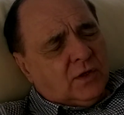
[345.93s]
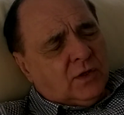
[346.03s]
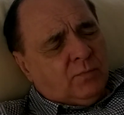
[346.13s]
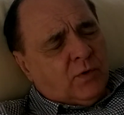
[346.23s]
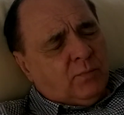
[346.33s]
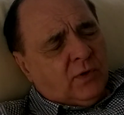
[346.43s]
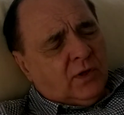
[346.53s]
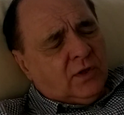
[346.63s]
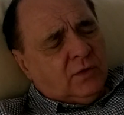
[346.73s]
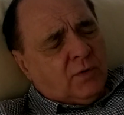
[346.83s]
the, popul
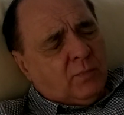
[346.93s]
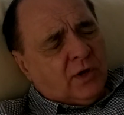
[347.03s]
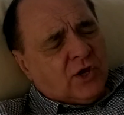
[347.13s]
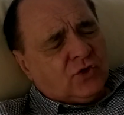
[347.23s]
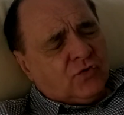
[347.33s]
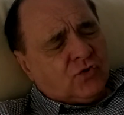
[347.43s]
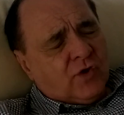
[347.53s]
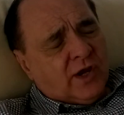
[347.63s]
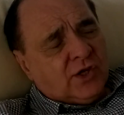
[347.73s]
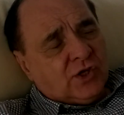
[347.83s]
the population of
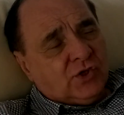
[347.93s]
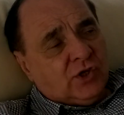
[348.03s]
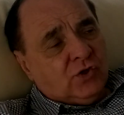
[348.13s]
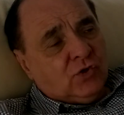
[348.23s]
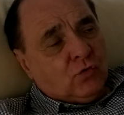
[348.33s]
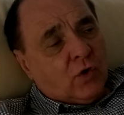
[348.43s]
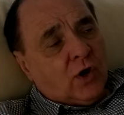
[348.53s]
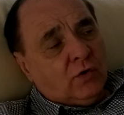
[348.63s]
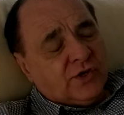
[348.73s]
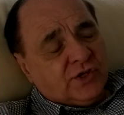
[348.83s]
Australia is continuing to
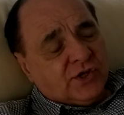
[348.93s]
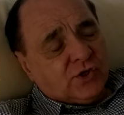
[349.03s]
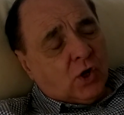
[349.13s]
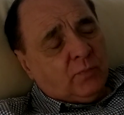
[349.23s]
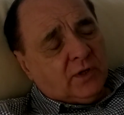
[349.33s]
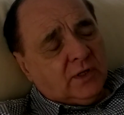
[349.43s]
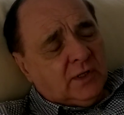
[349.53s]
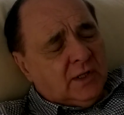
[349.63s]
grow unless they stop it.